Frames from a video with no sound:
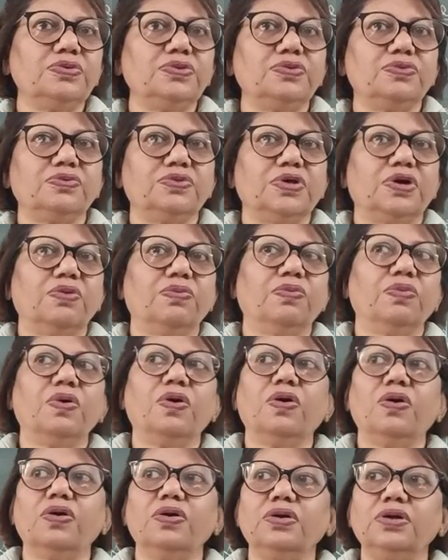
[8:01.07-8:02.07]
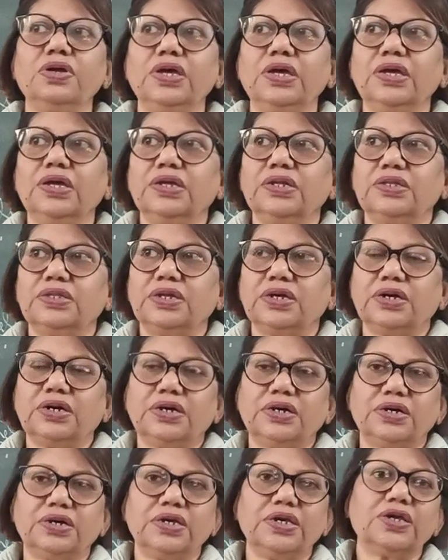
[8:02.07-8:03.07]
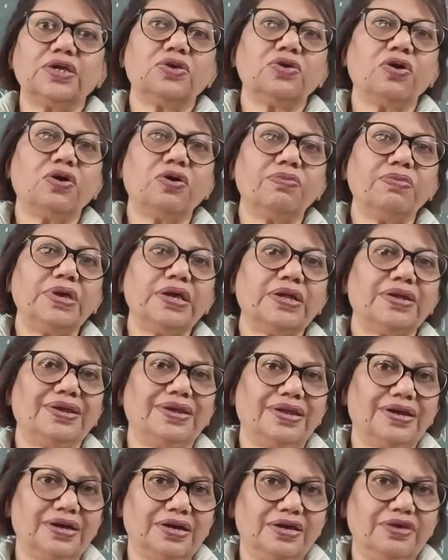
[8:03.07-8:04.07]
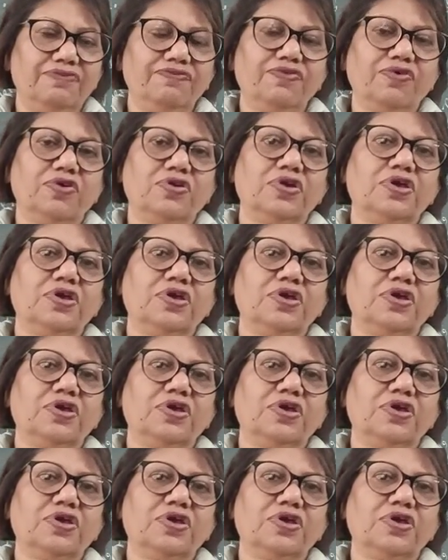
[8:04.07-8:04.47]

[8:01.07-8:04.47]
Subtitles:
to the war, the economic life